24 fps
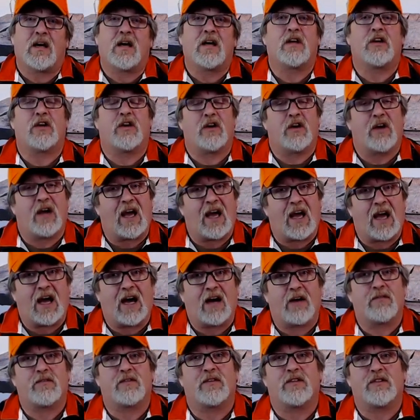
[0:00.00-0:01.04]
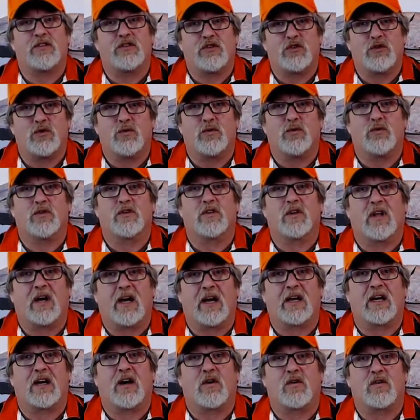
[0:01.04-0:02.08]
you have to tune your
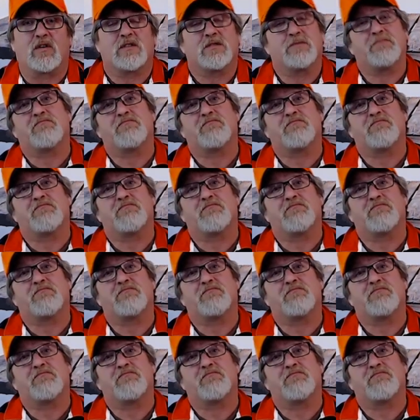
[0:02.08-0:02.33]
line counters.